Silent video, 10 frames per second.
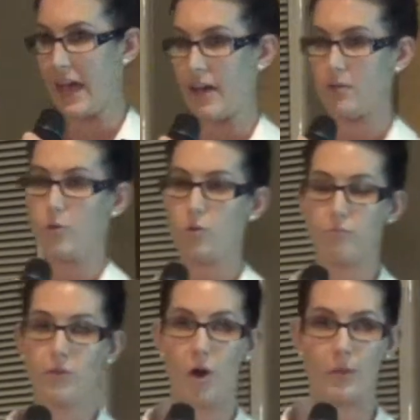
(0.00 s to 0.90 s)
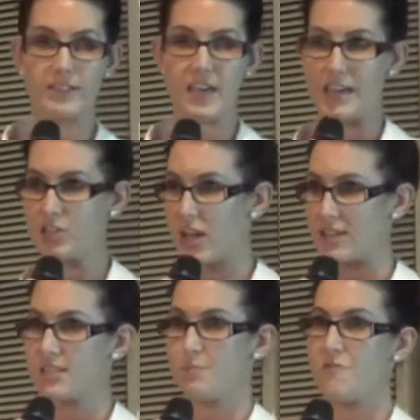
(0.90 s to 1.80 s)
out or go into each
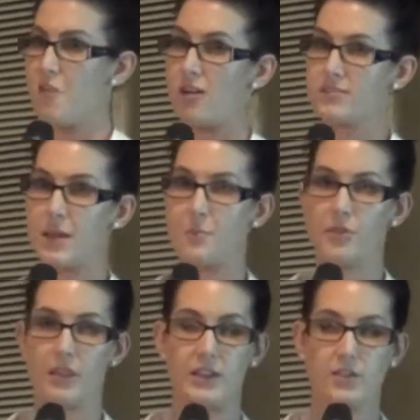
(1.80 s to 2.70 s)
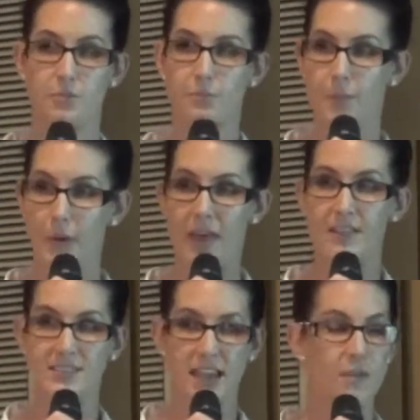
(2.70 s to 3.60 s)
customer file separately to prepare
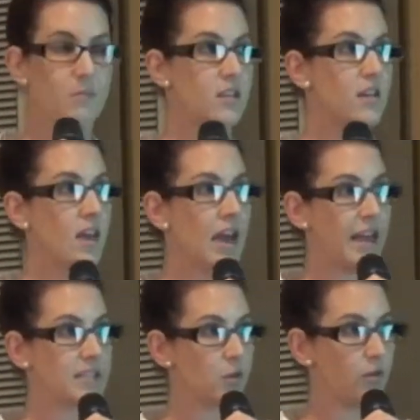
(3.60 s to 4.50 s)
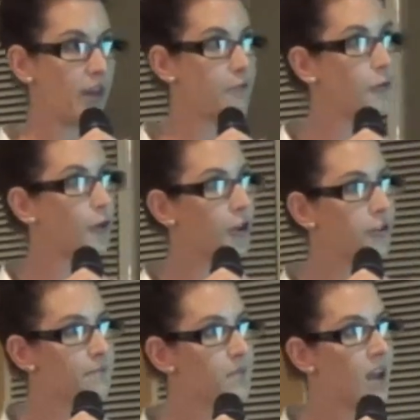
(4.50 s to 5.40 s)
the statement. It's all there for
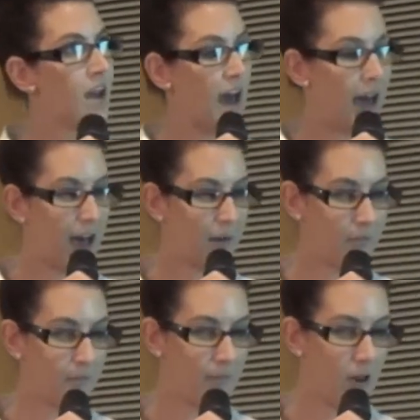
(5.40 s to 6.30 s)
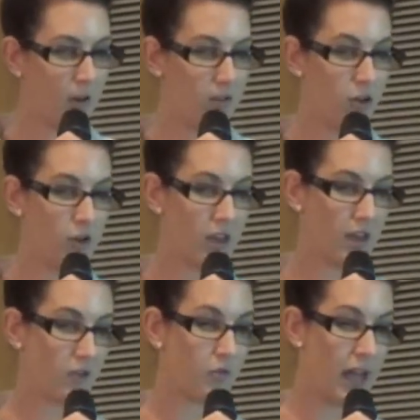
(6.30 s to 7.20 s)
you. You
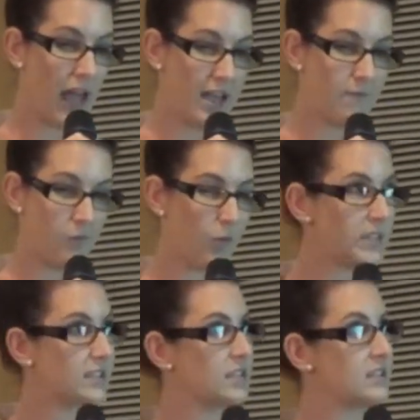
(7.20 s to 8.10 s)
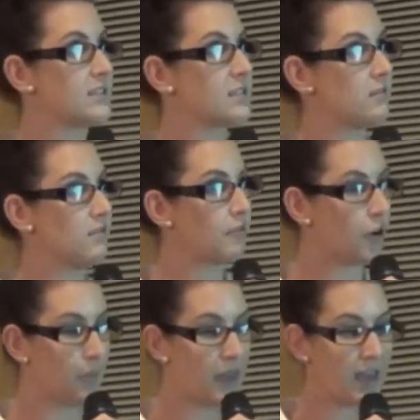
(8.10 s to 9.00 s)
can create invoices
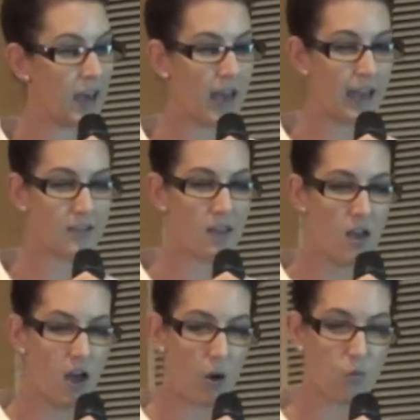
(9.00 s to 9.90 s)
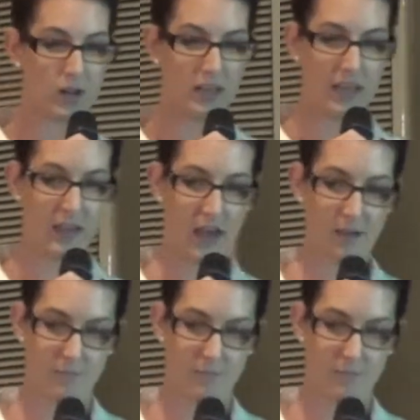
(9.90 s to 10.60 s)
from here, and a really